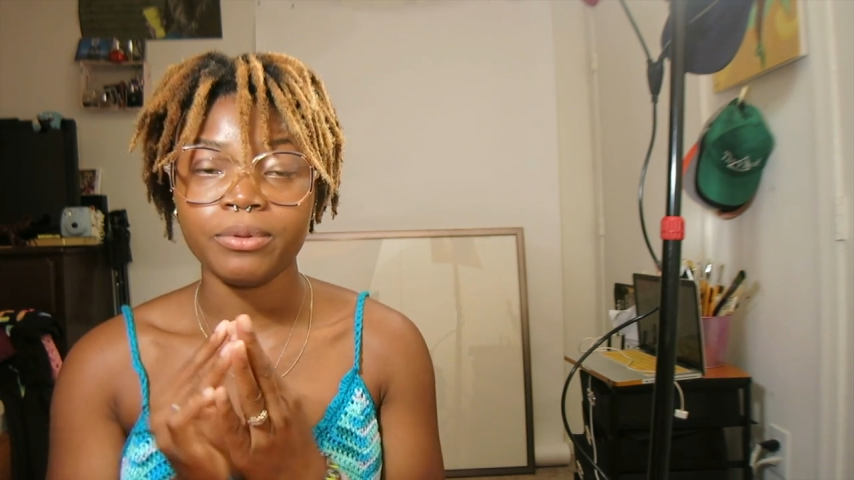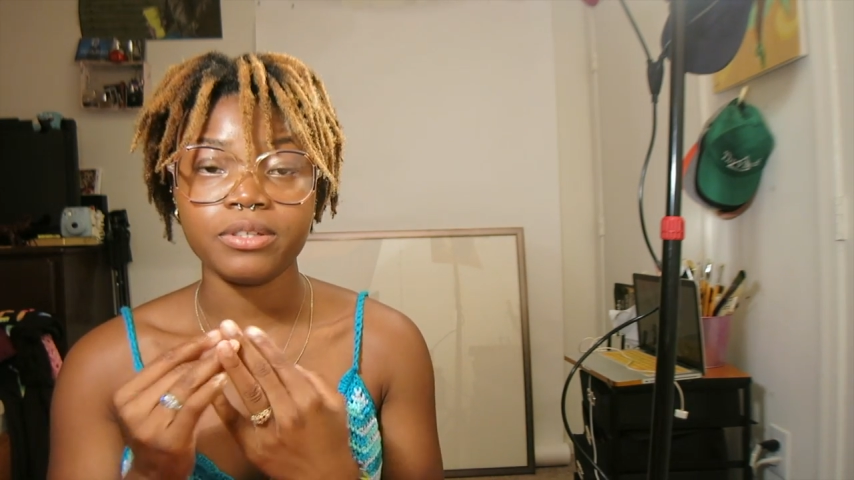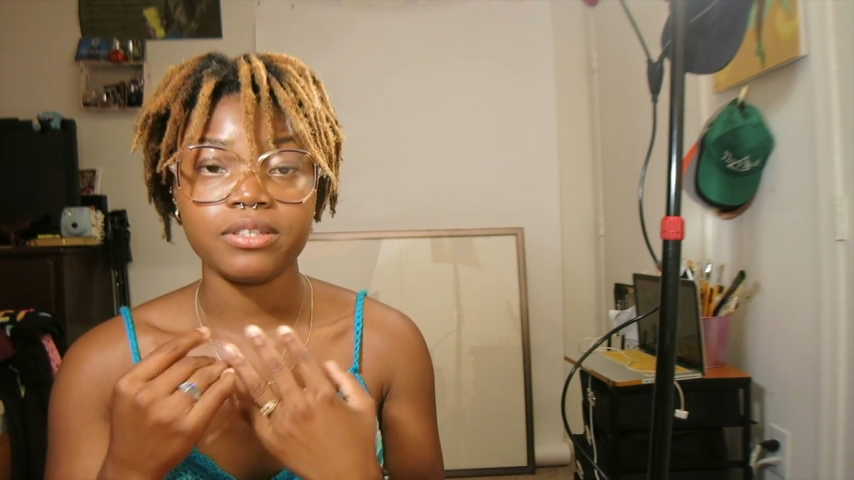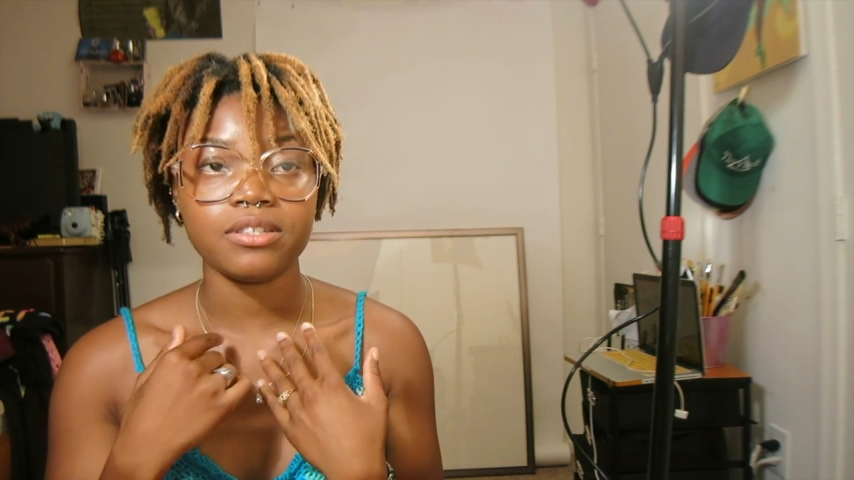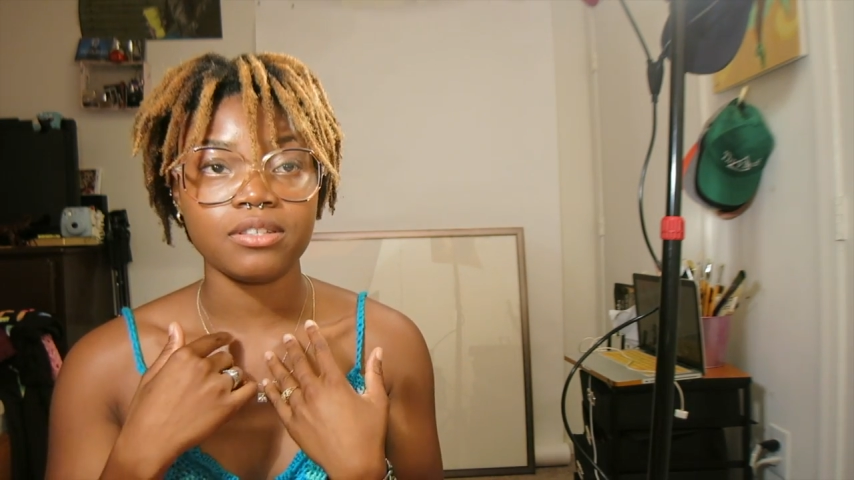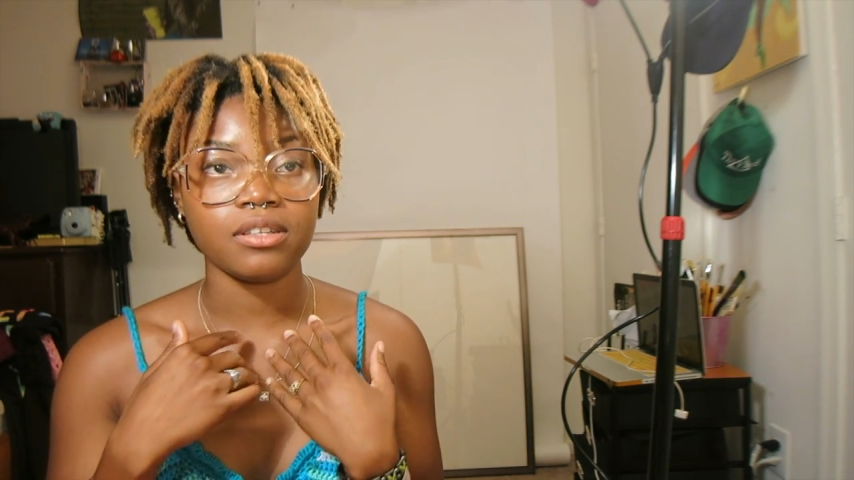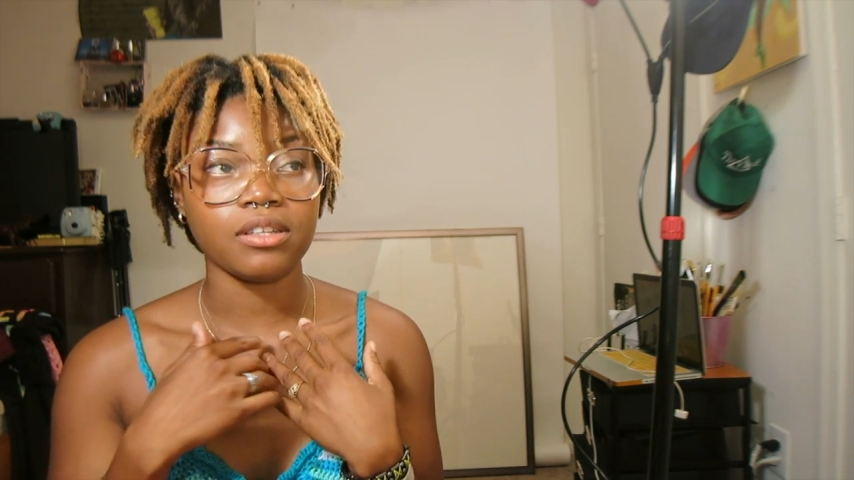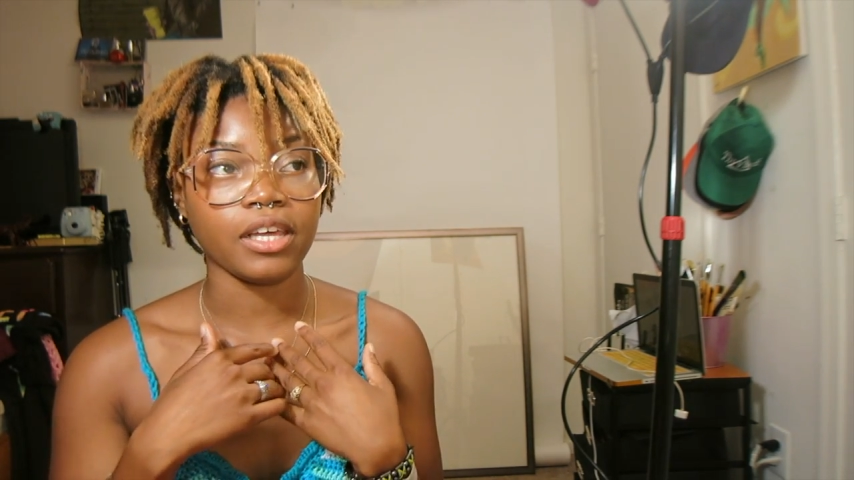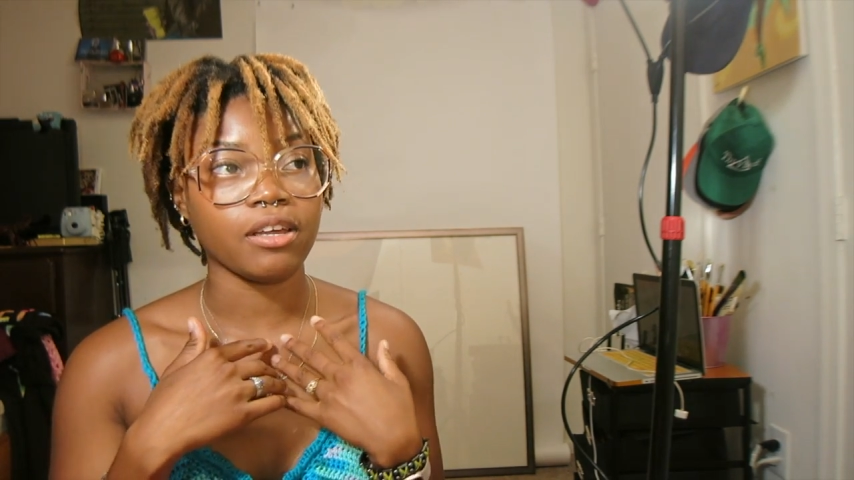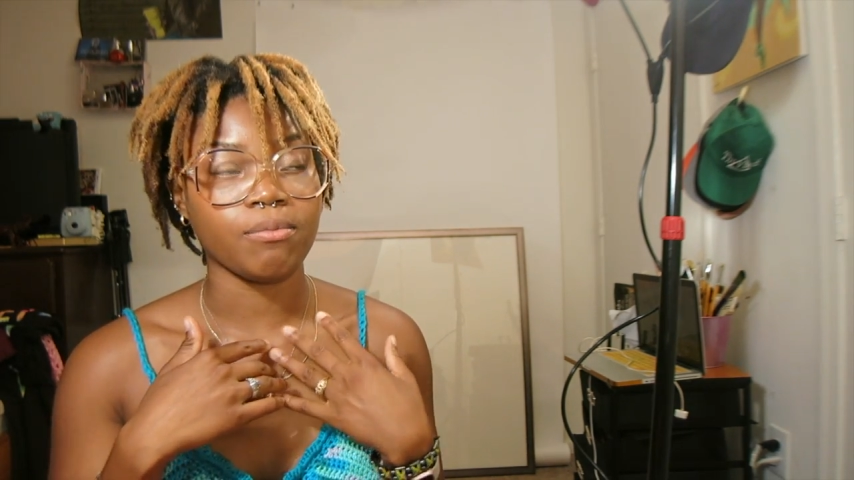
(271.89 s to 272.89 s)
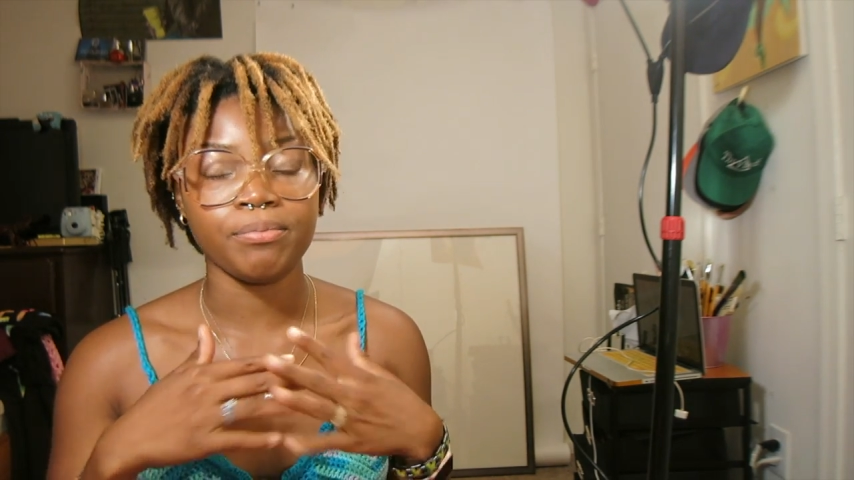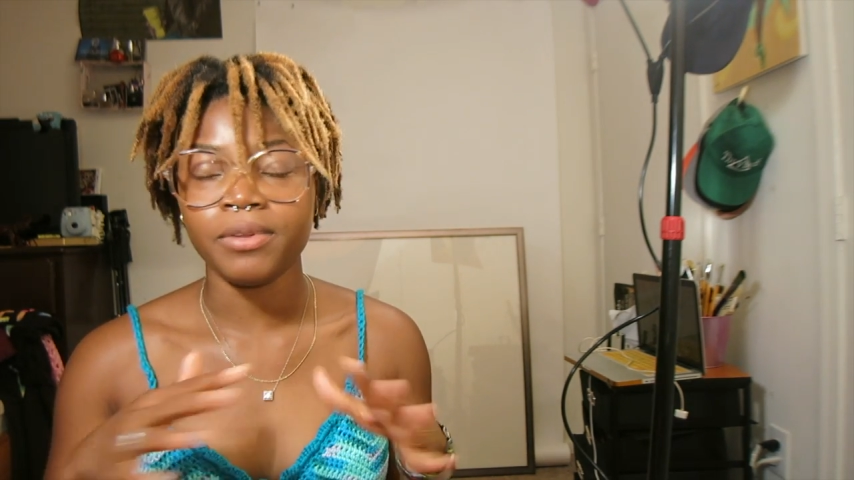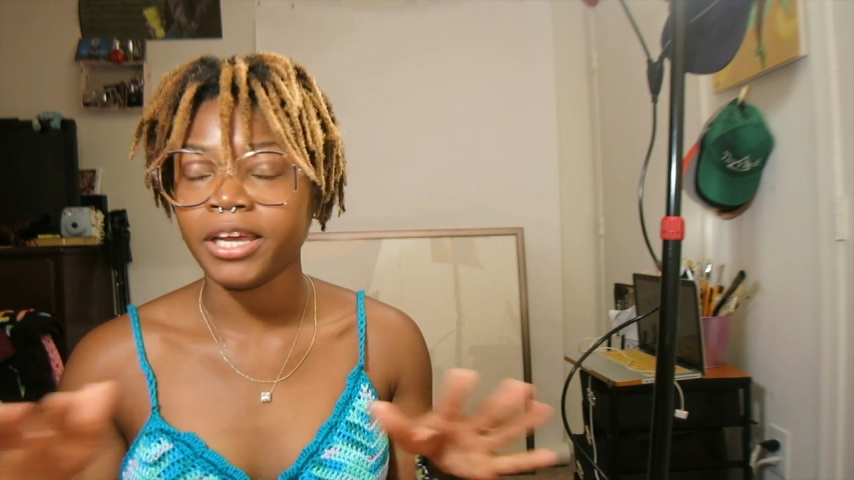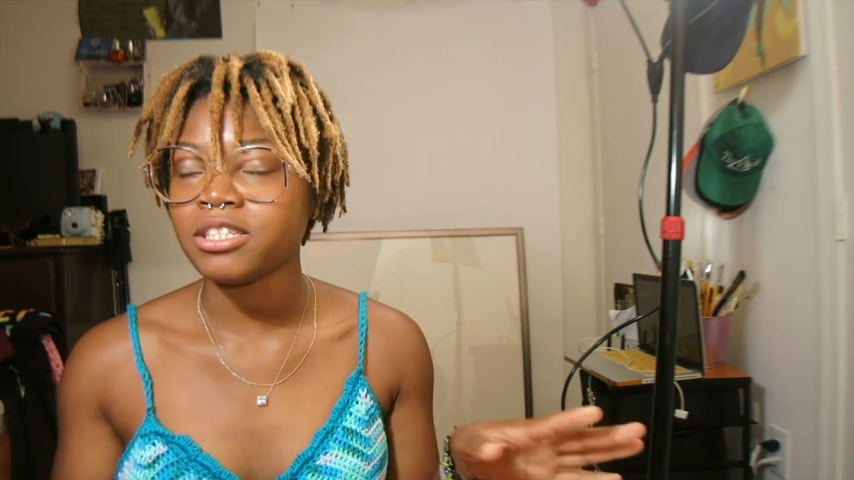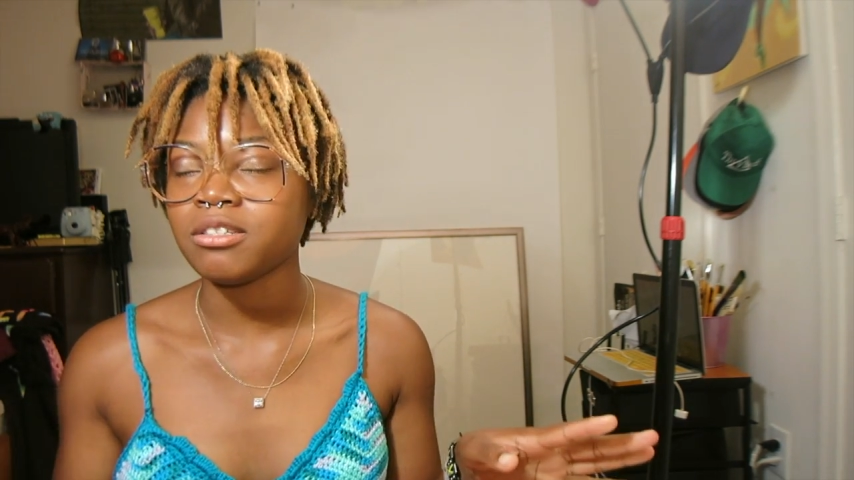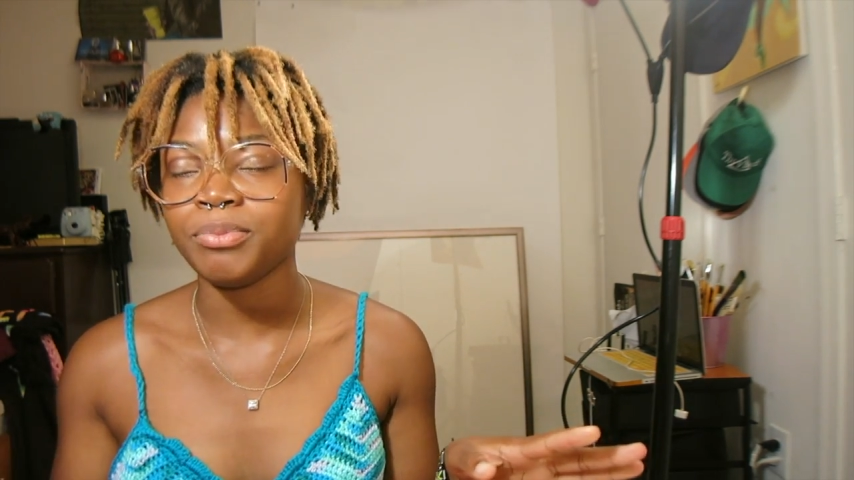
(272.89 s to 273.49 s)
was like a nice,